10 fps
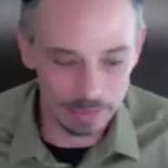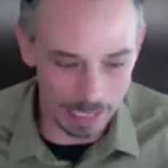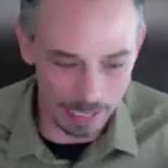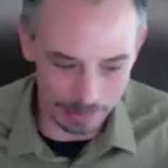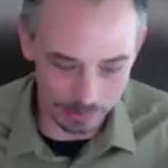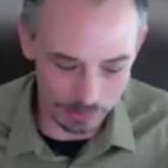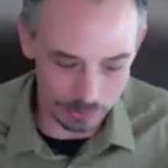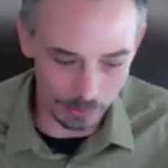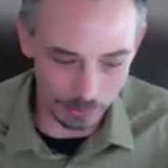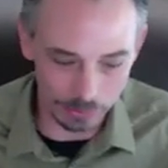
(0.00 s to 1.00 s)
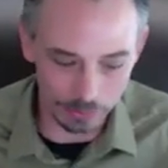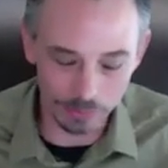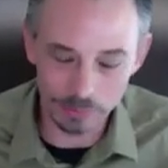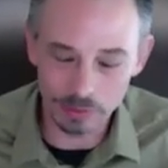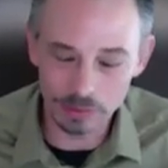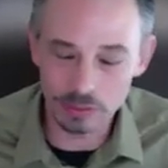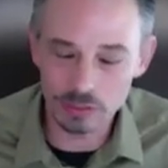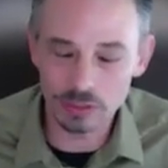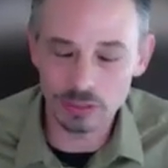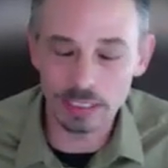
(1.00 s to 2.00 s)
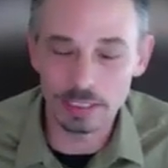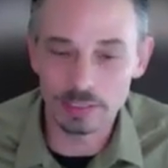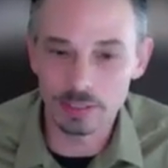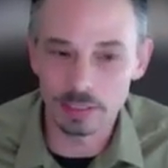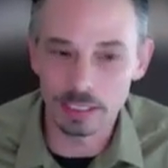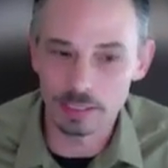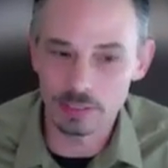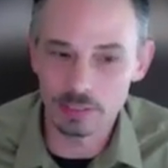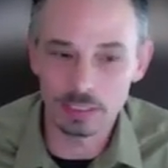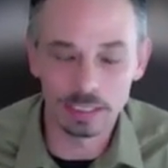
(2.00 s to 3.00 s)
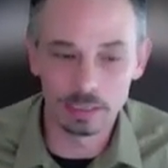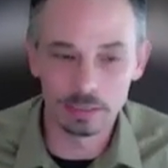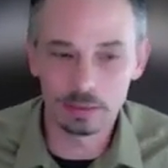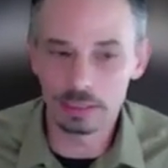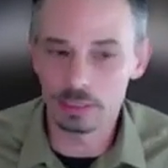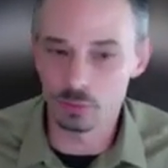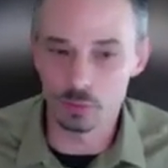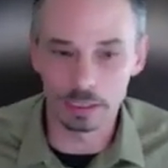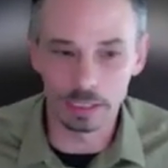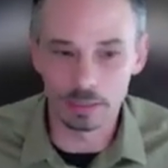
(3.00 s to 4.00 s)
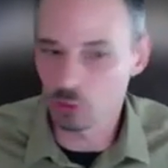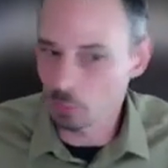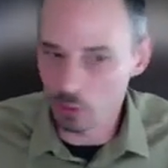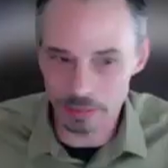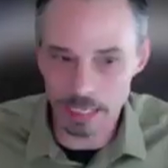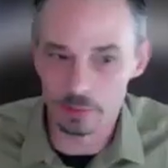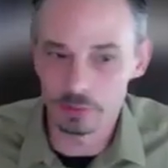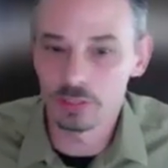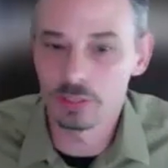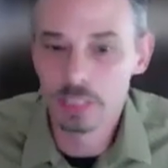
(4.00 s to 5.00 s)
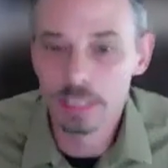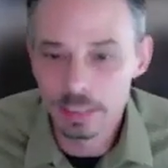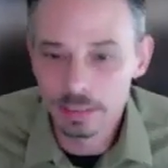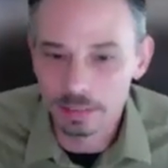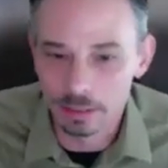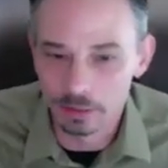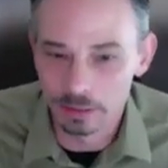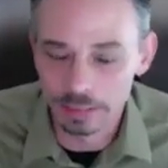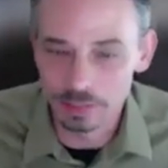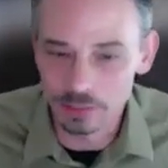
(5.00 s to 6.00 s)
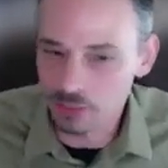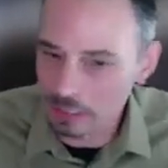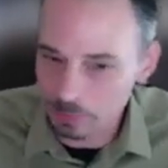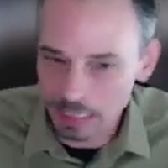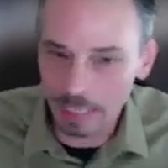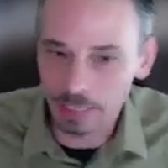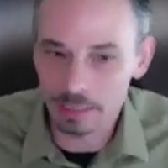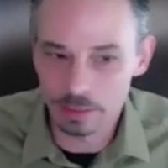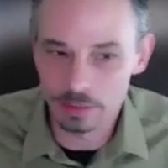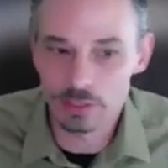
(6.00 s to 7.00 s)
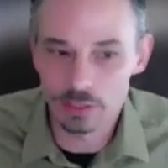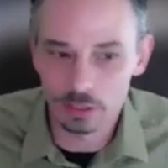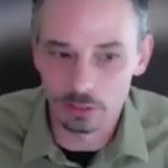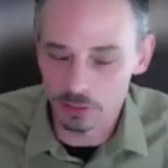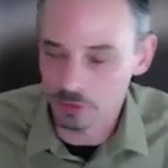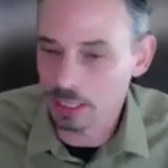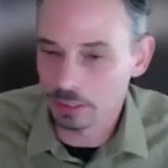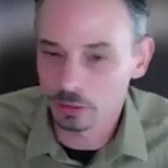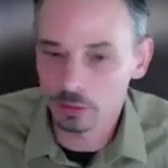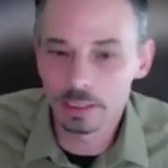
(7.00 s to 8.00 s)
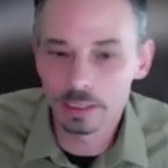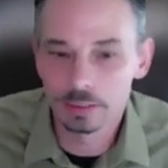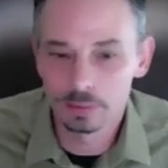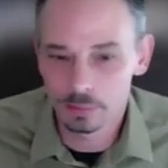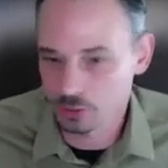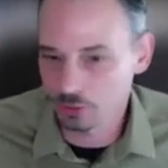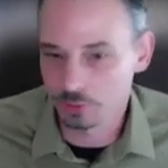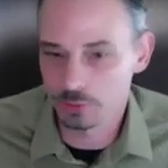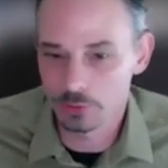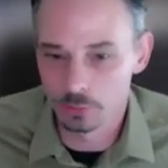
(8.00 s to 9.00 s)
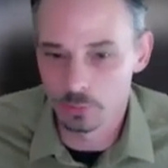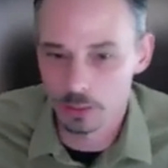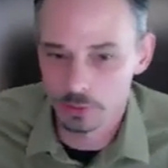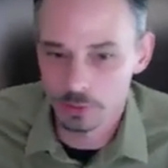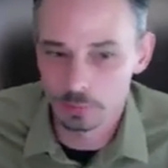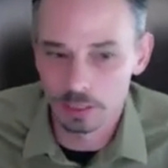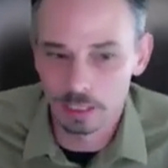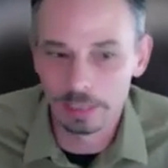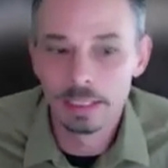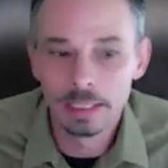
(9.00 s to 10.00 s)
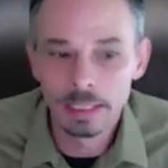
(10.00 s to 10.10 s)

And so there are cities and things in eastern Oregon, small towns that are in steep canyons alongside a creek, which serves as a water supply.